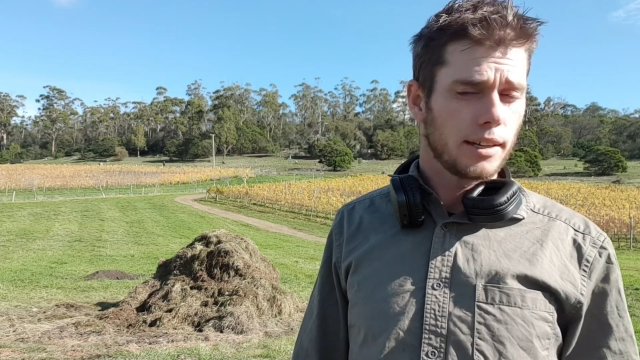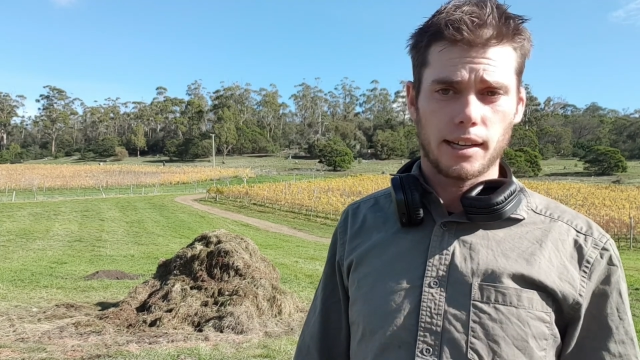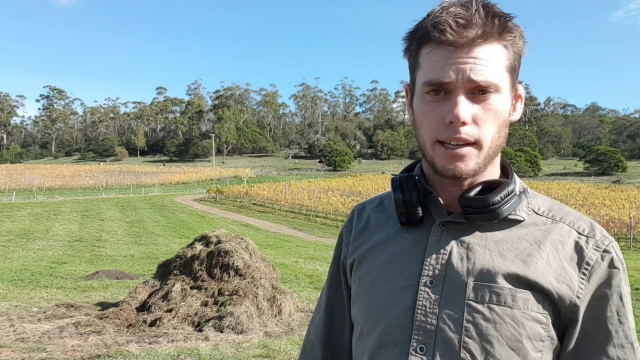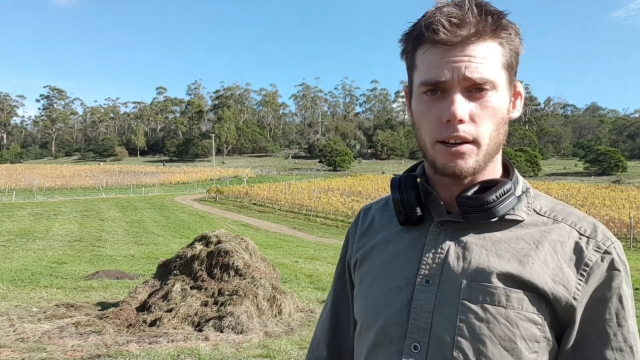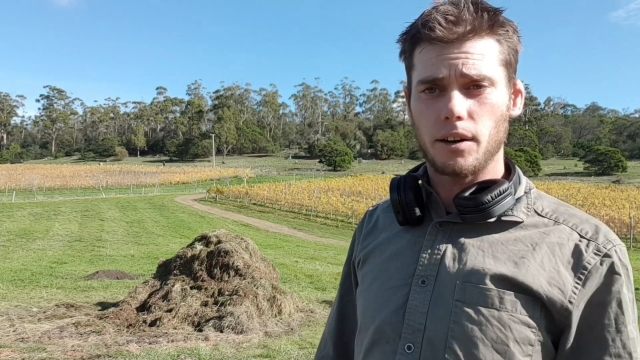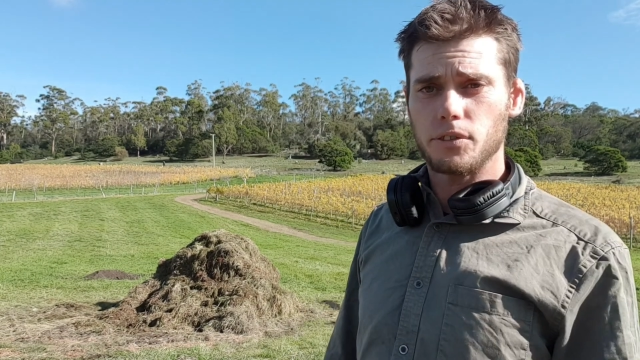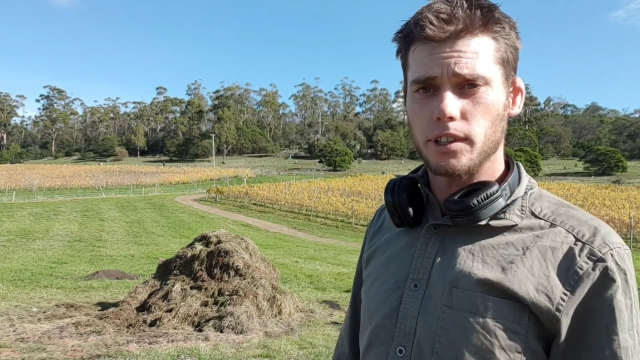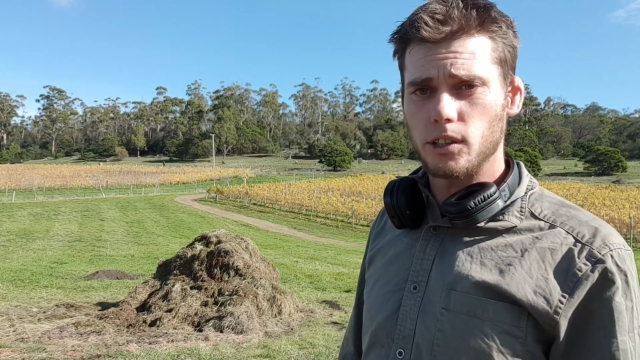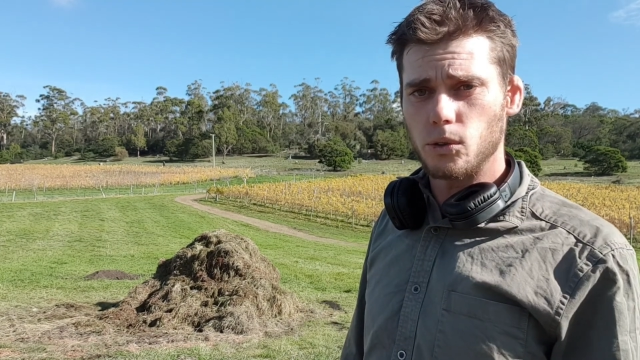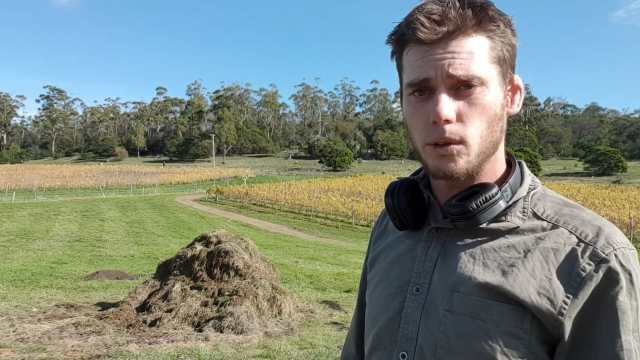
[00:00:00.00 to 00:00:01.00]
And
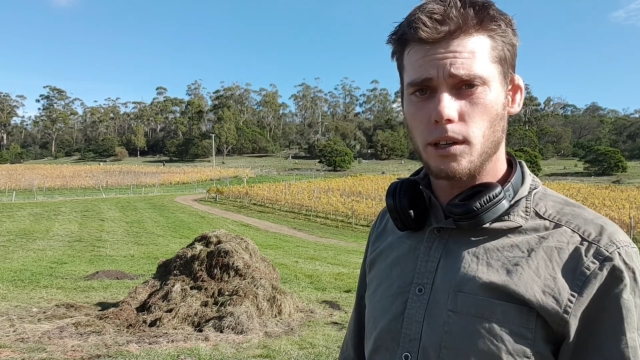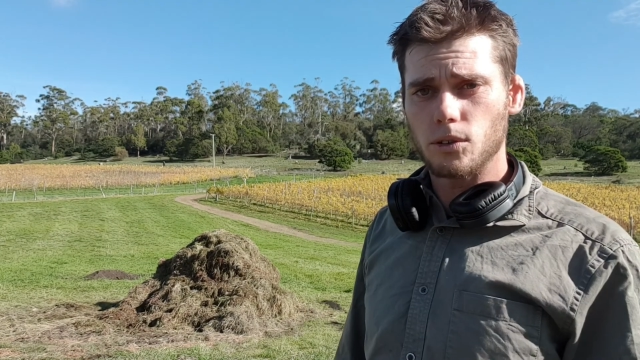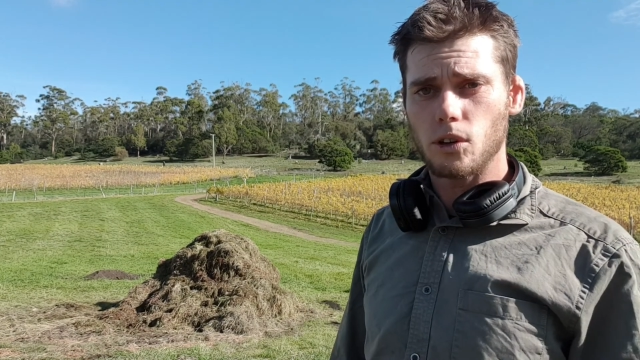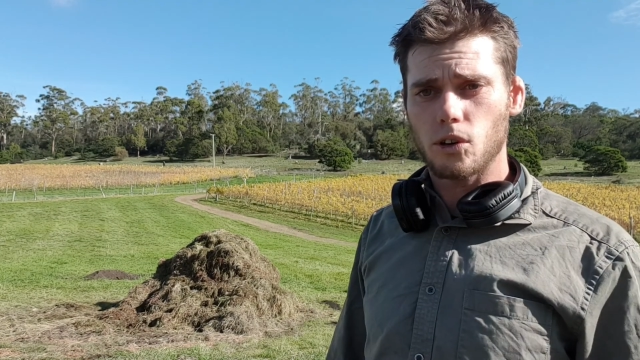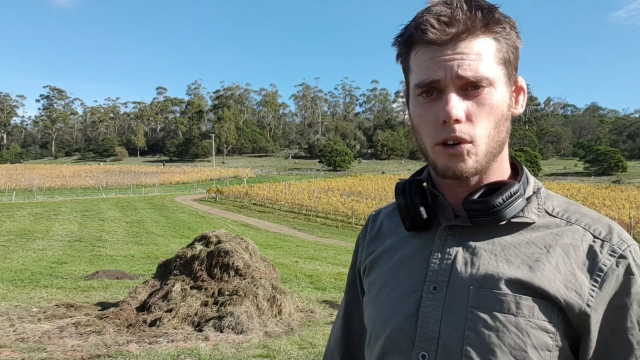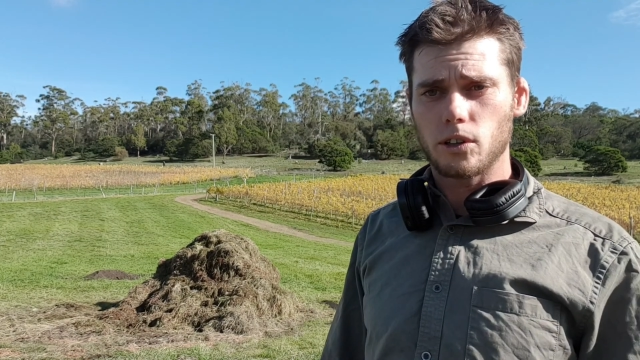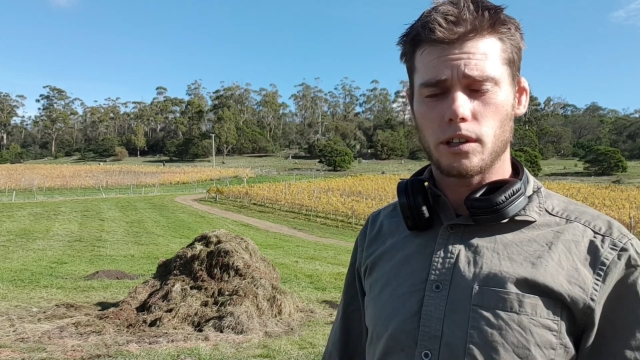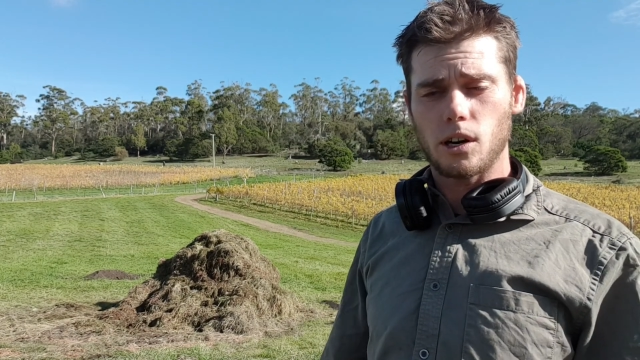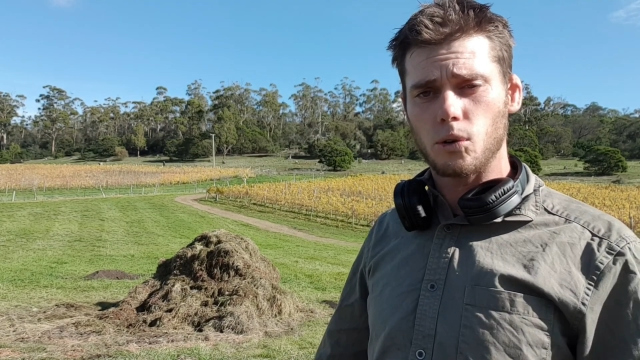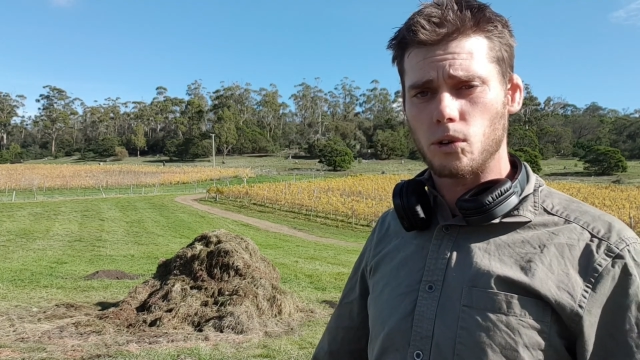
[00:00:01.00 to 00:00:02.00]
hopefully it'll lock on and
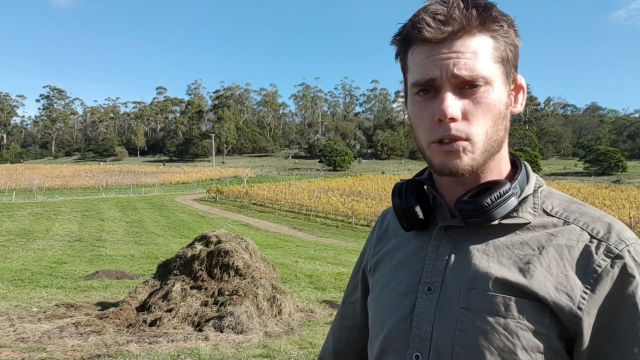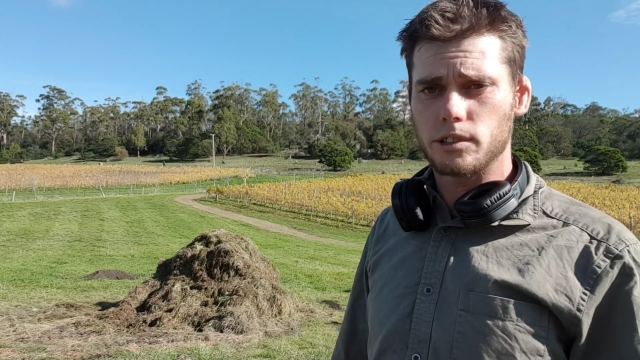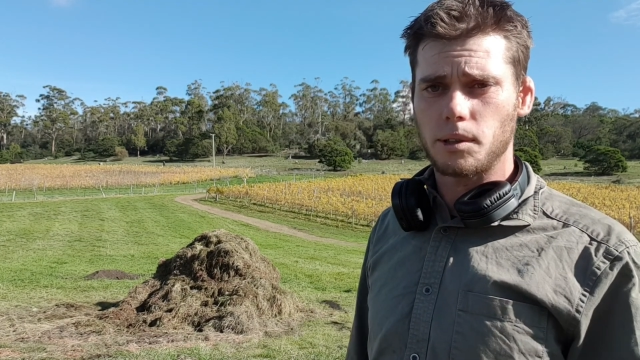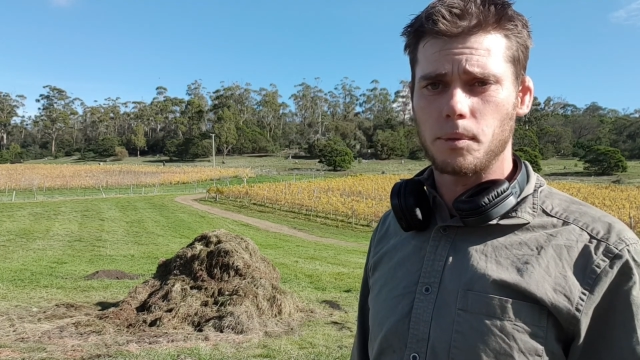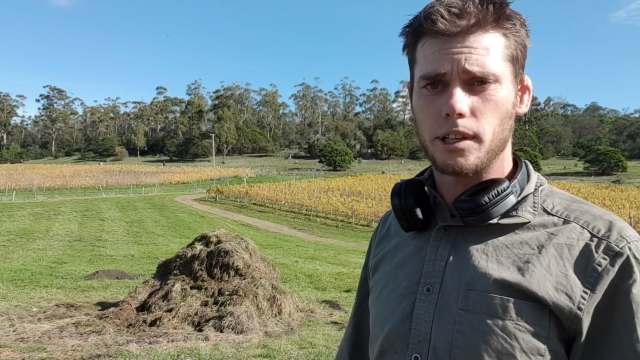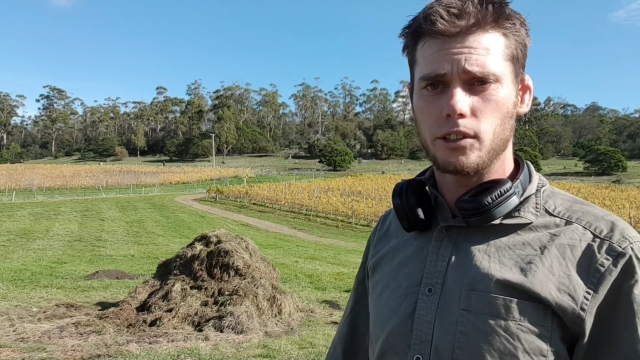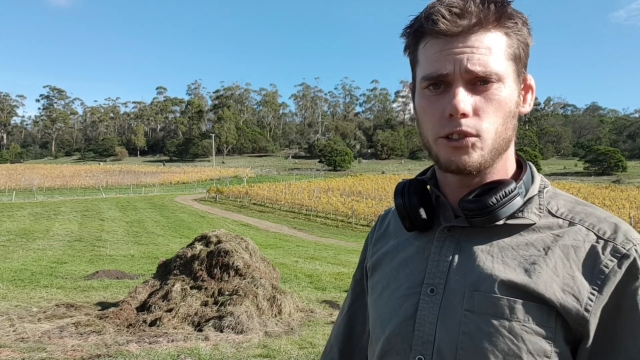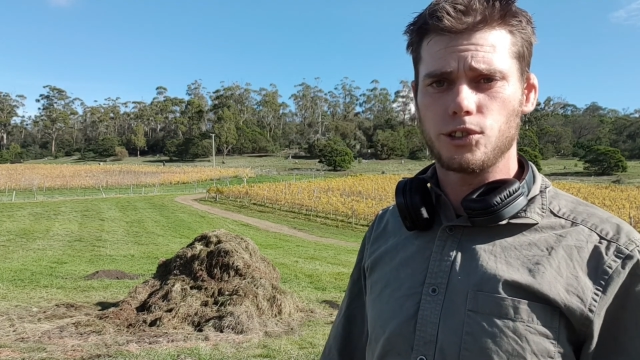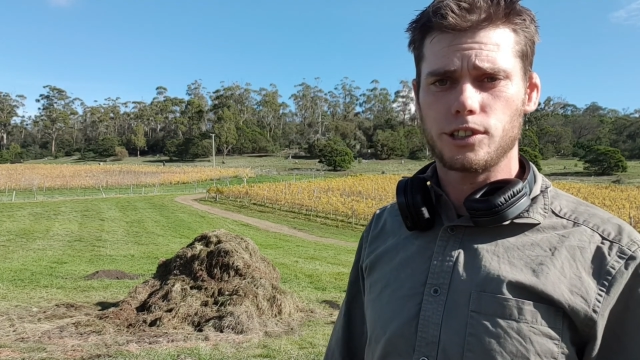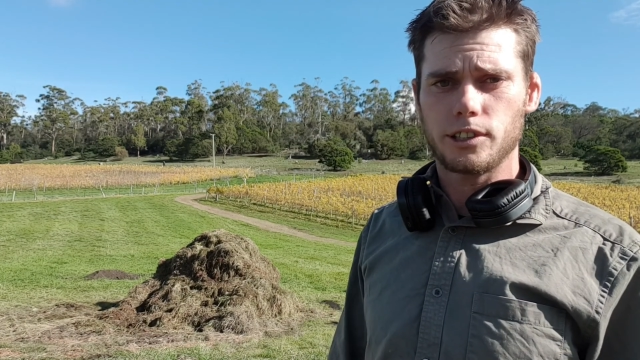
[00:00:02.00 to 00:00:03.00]
hold on to some of that
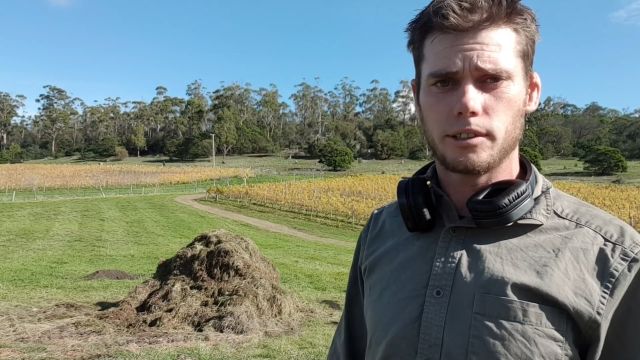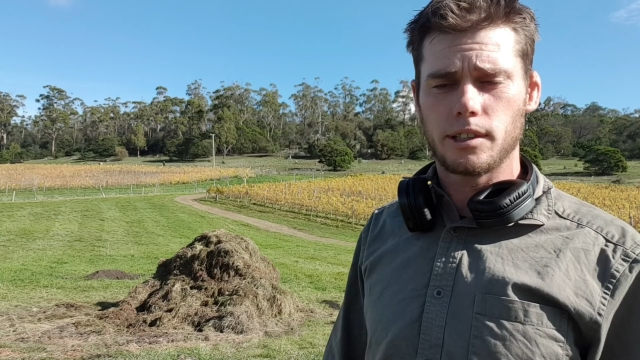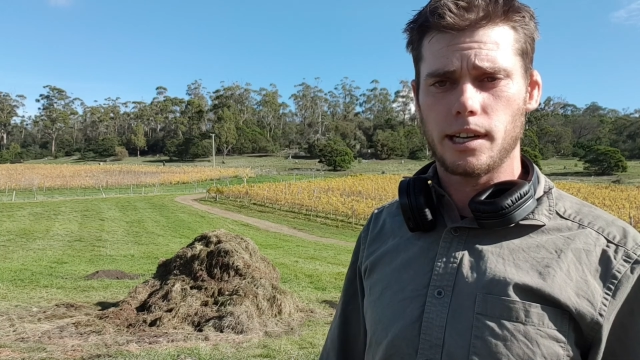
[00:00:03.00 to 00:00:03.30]
nutrition.